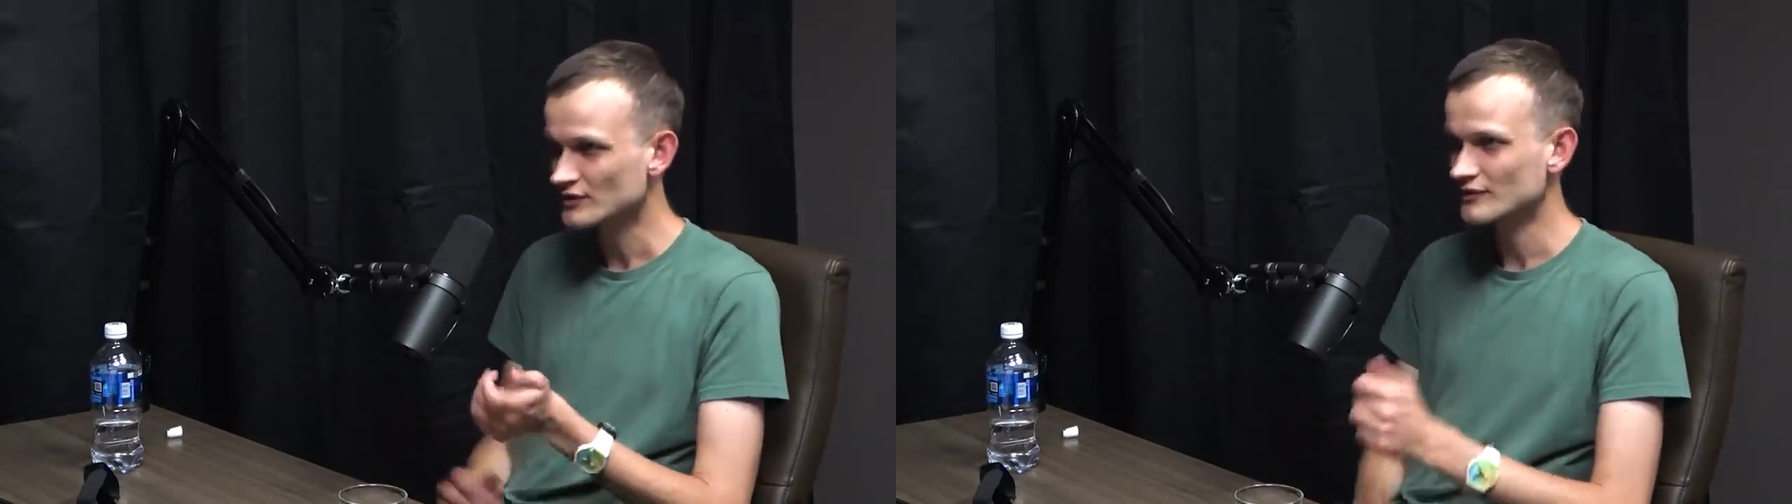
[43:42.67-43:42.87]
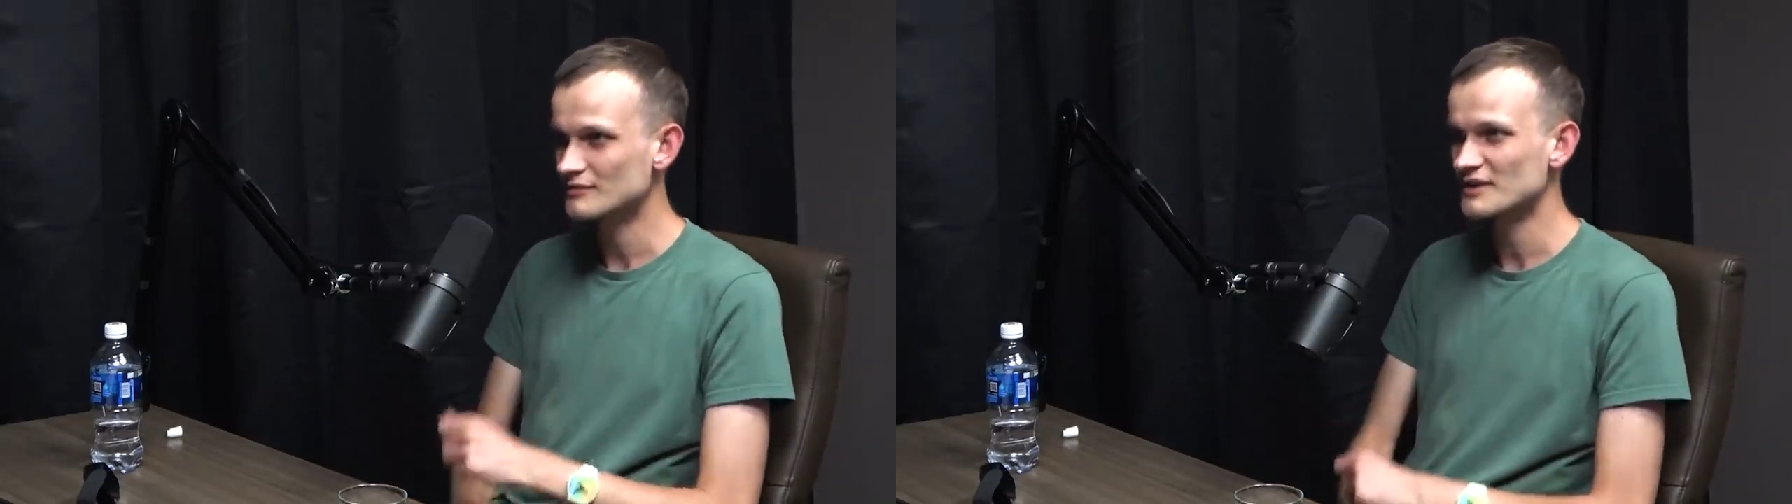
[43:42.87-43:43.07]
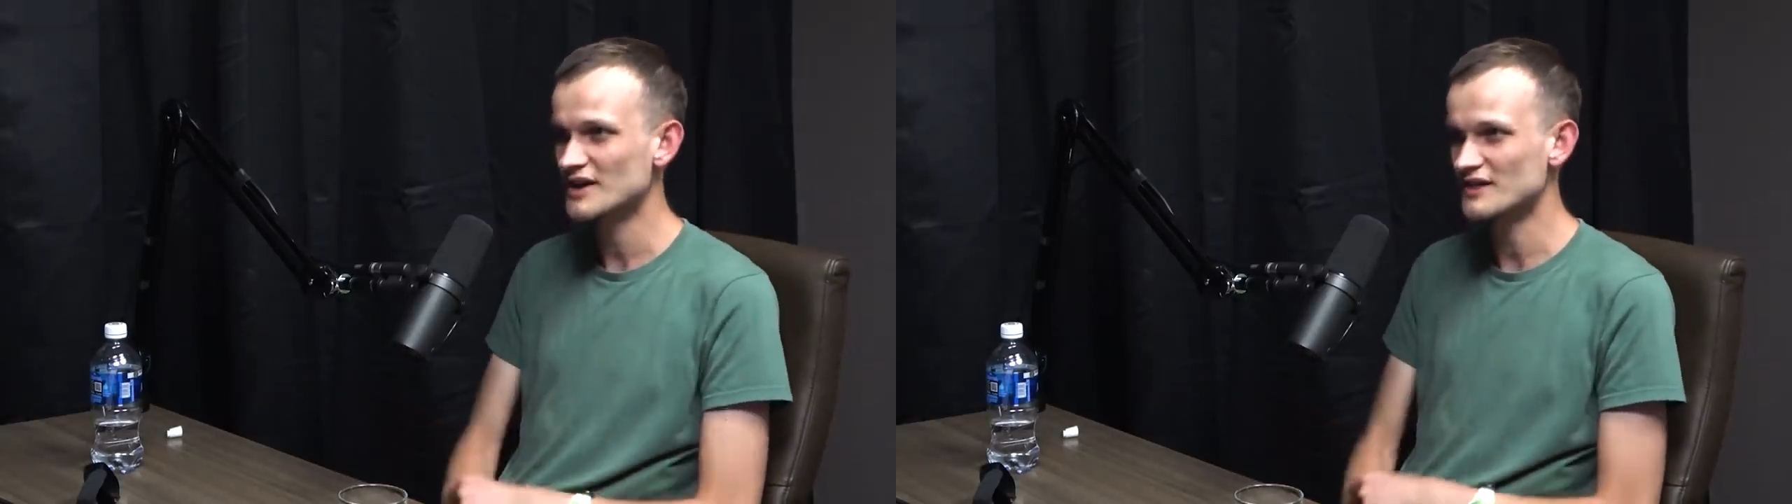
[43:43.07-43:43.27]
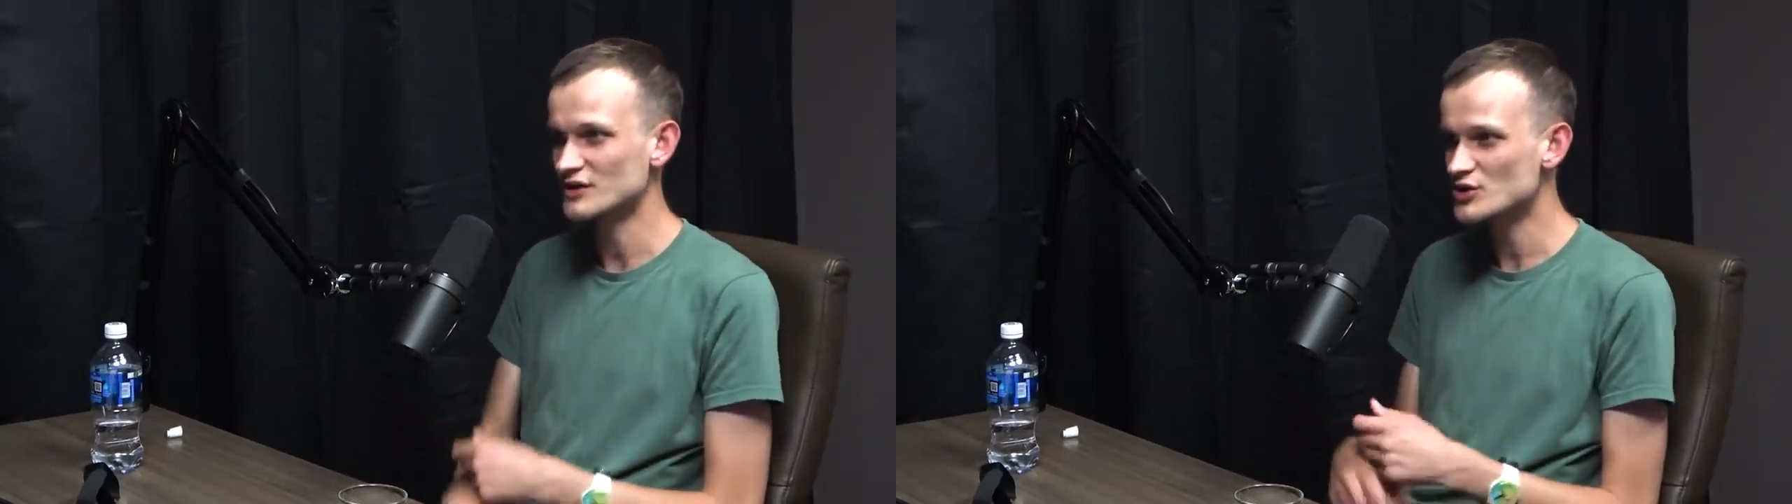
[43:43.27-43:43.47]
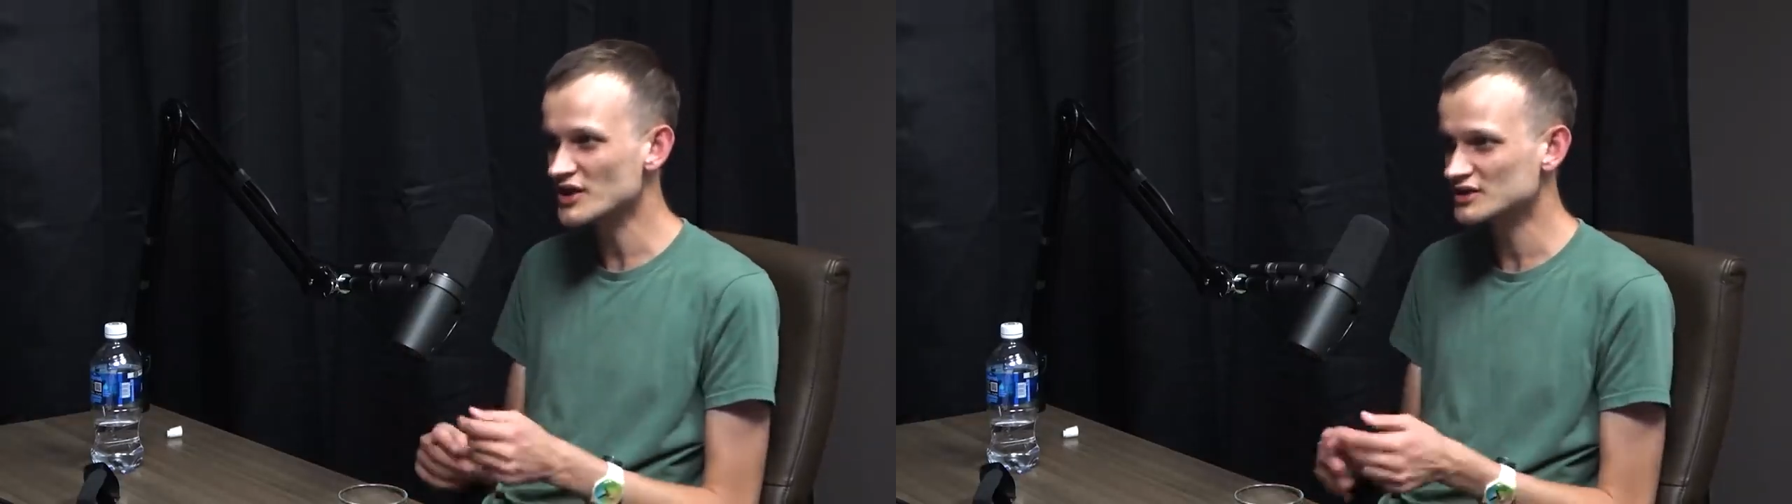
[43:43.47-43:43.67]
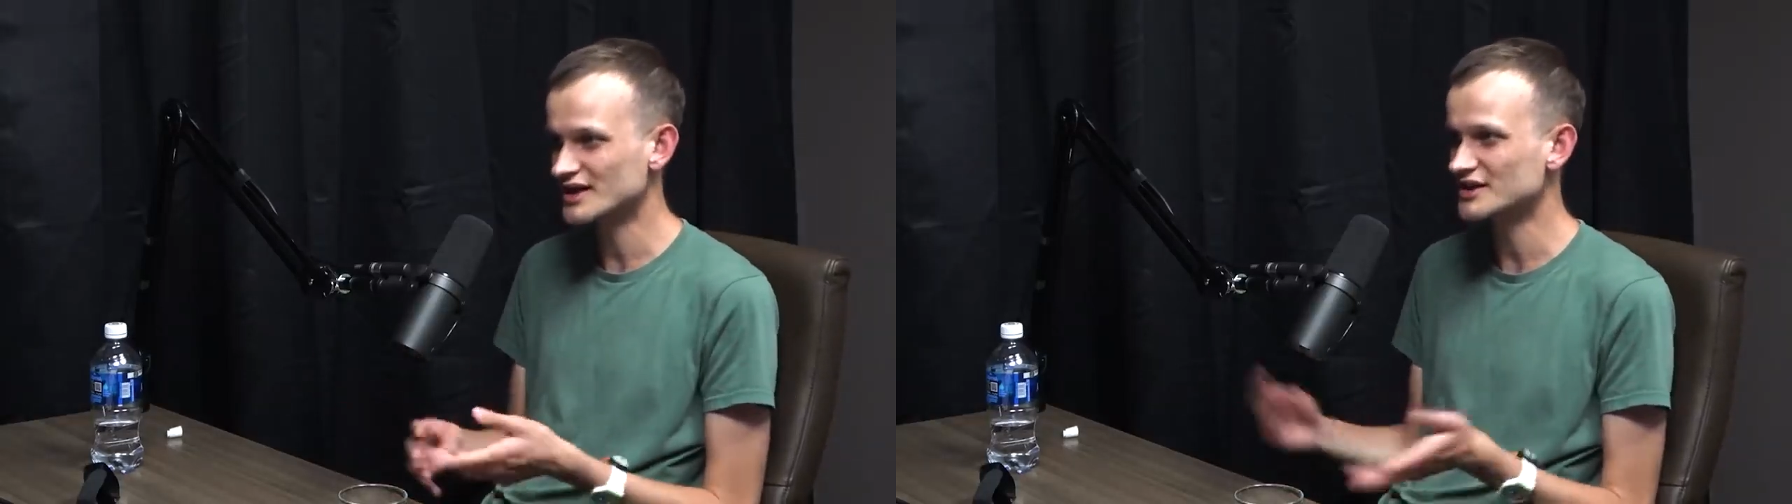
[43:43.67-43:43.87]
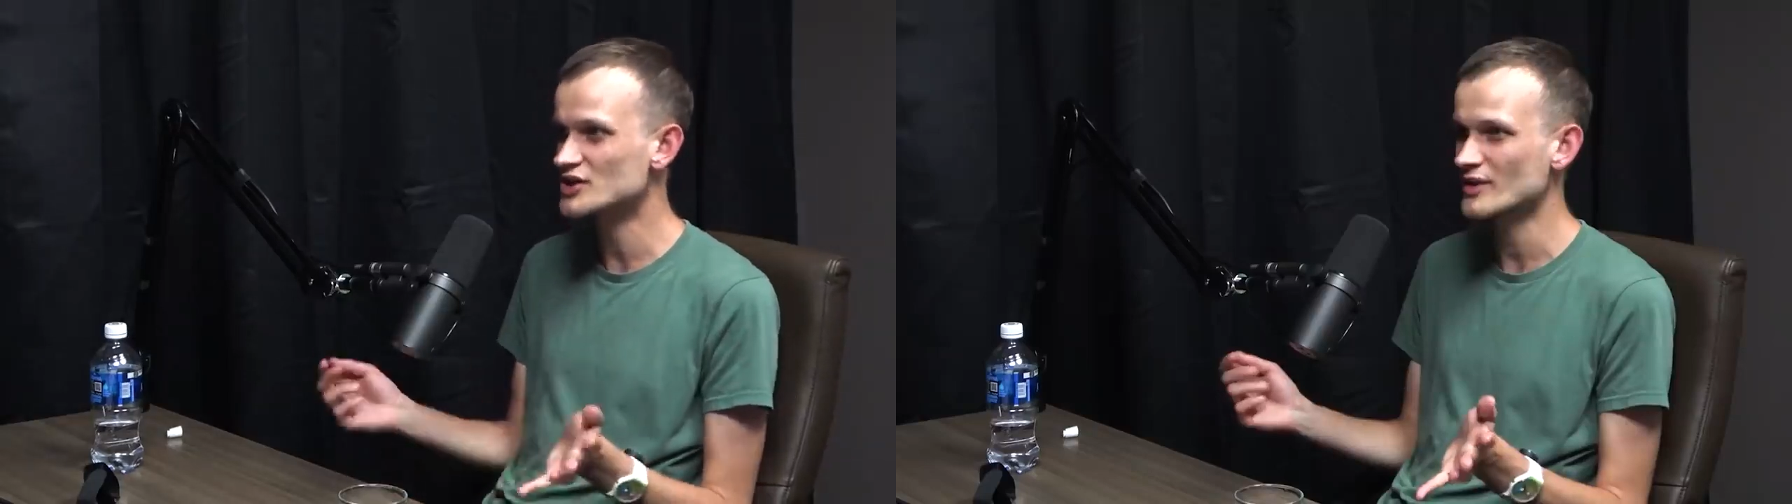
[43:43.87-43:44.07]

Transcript: Right? Because if you're just collecting